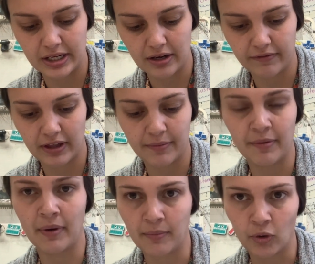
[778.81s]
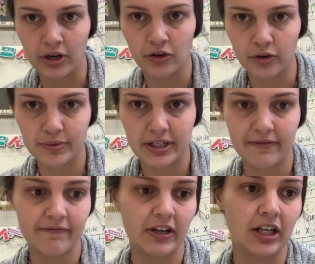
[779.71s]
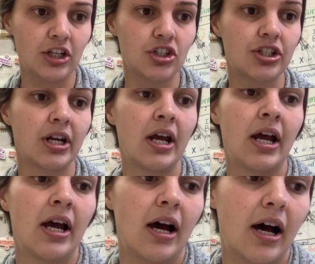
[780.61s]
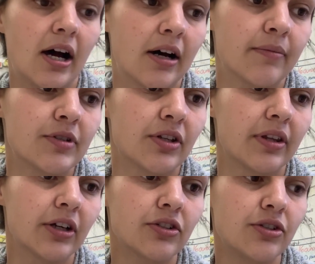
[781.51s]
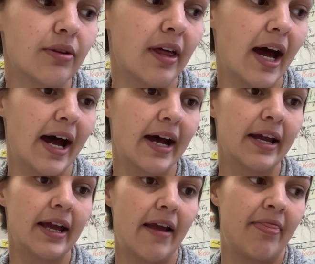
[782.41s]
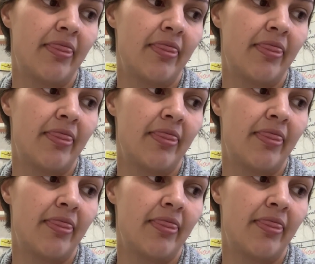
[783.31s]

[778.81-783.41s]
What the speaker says: of them in my morning group didn't finish, so they'll do that, and